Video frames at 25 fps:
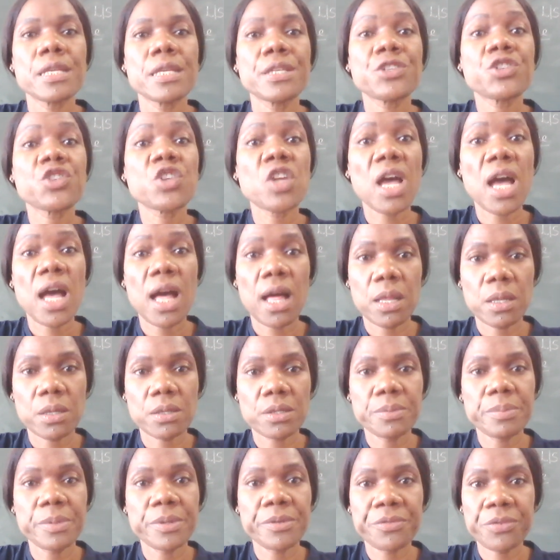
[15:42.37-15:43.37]

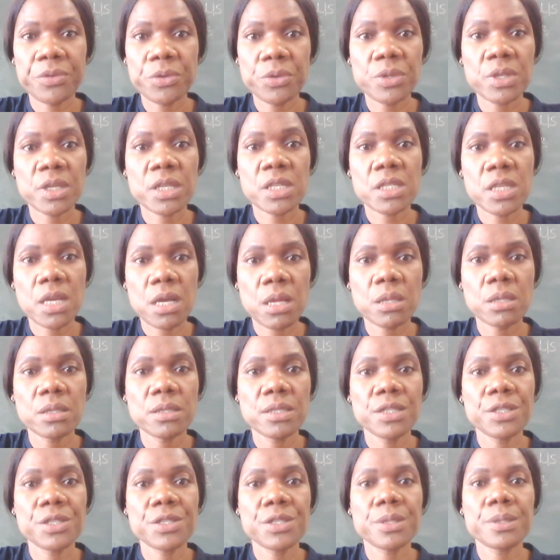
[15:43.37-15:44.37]
child before the child
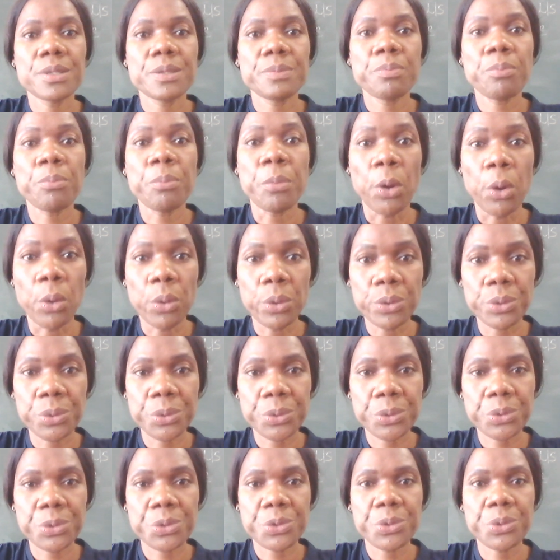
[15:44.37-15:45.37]
is
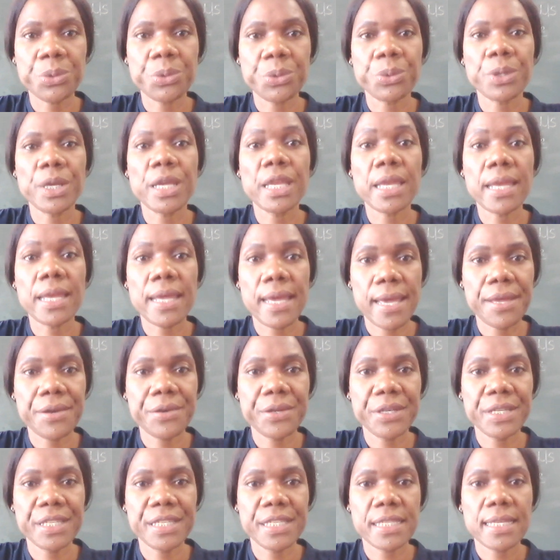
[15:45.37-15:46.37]
born to
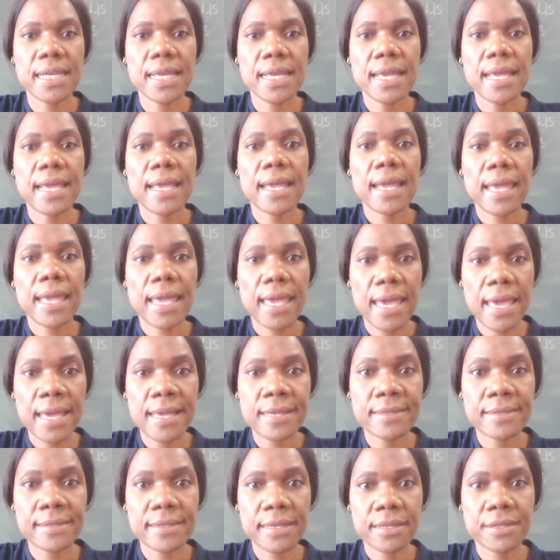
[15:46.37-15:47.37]
inherit
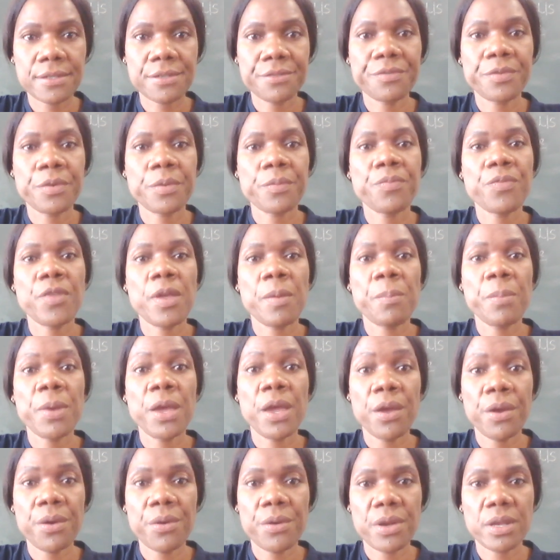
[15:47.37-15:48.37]
cancers from their
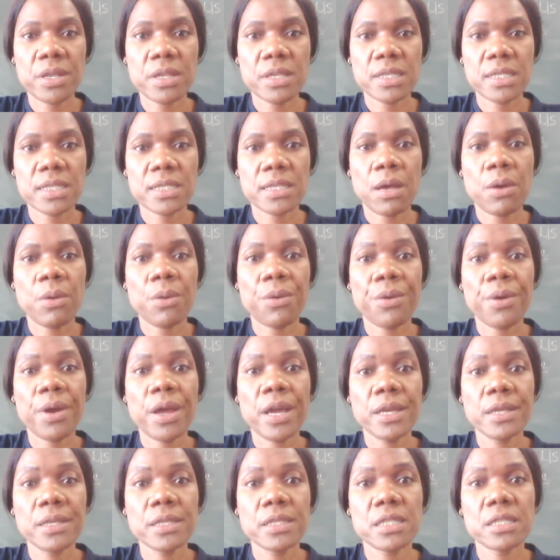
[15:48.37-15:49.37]
parents,
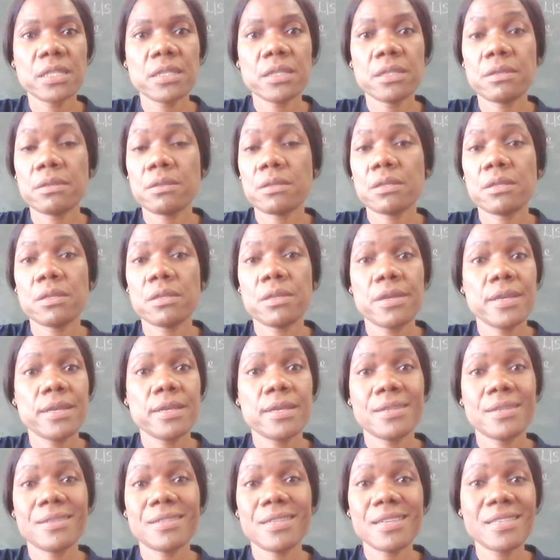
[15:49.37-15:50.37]
right?
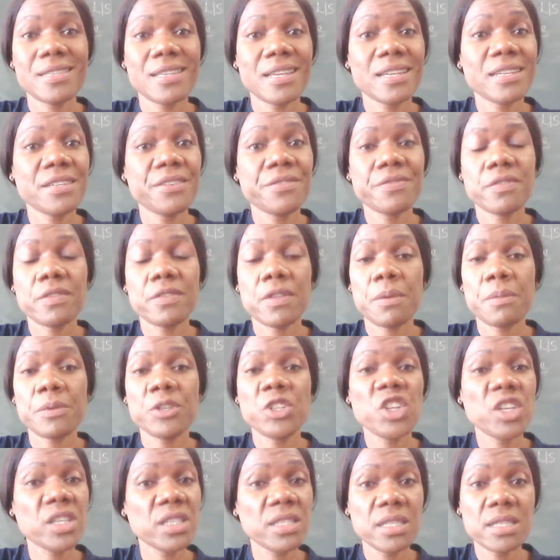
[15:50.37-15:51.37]
Such that if the
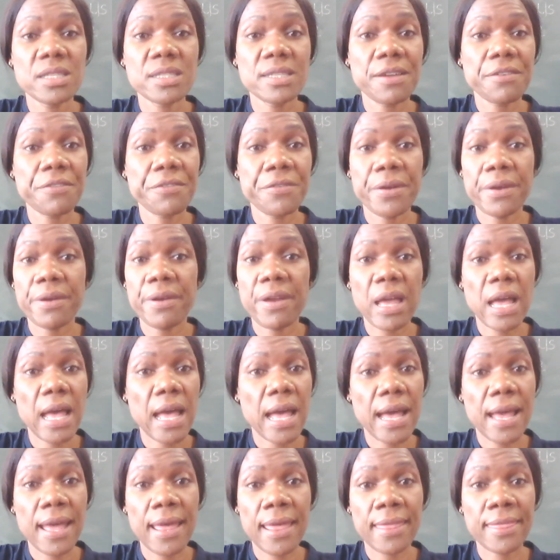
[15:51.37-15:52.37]
chances are very
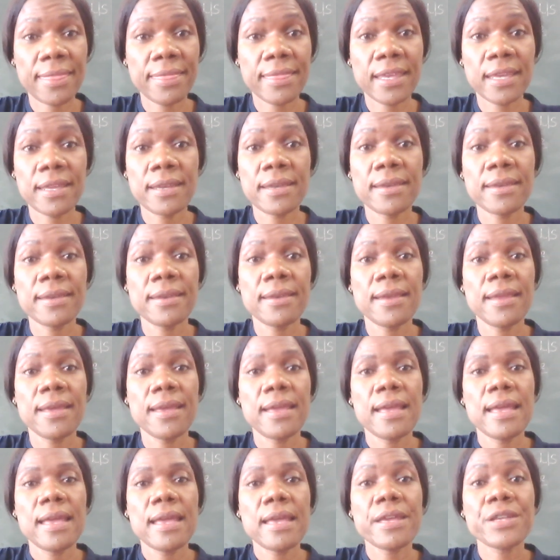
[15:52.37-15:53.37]
high, then
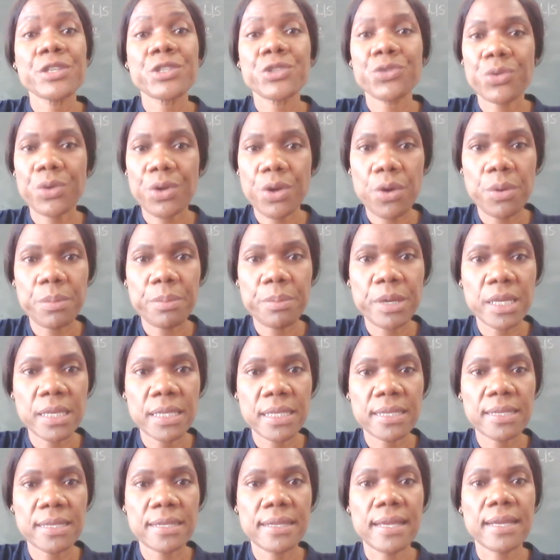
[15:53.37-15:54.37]
it's
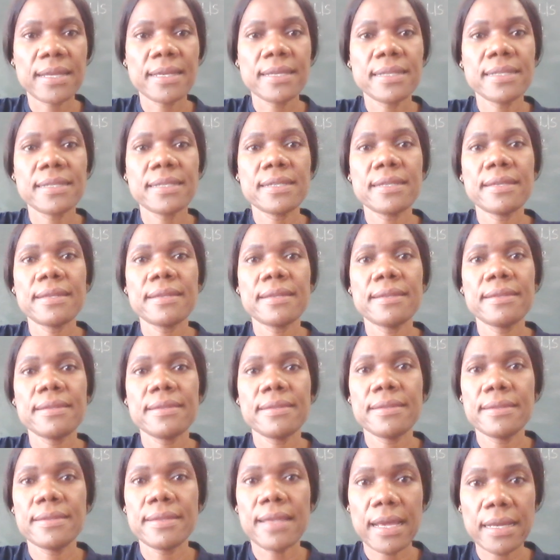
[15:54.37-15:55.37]
recommended that
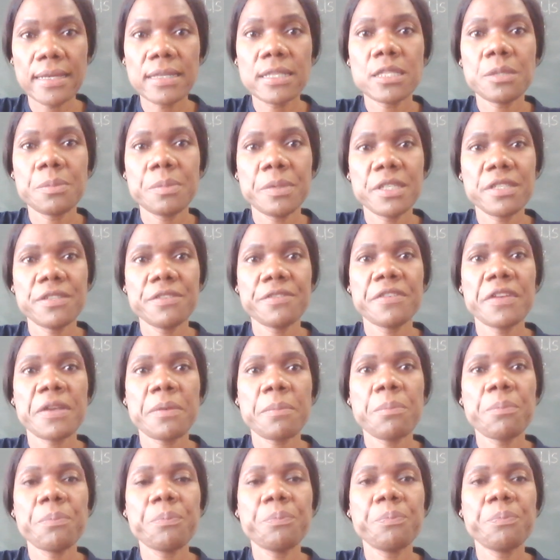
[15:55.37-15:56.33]
that specific